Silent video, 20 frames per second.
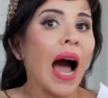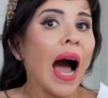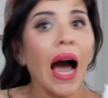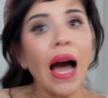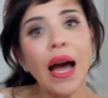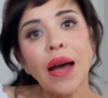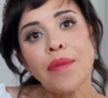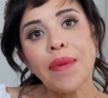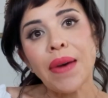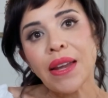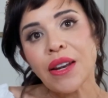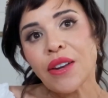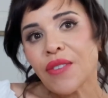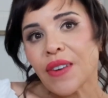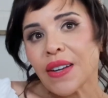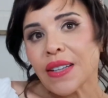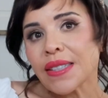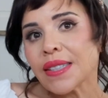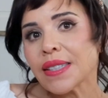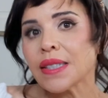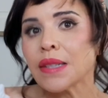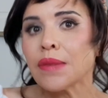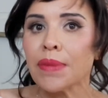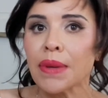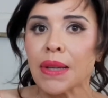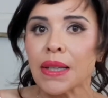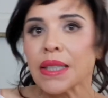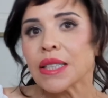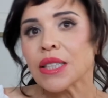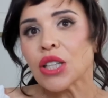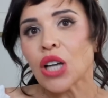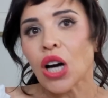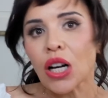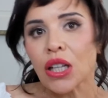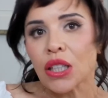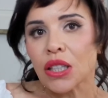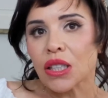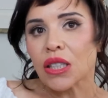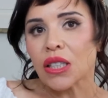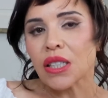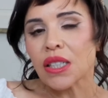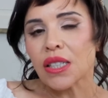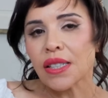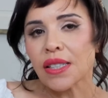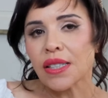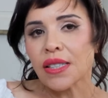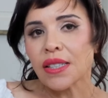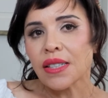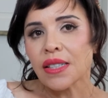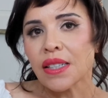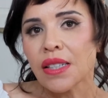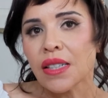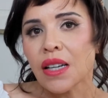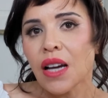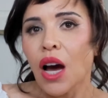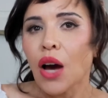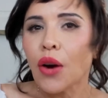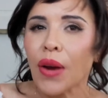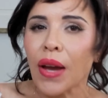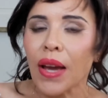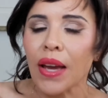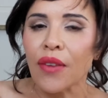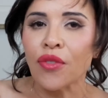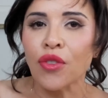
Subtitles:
I manifested $1 million. Okay,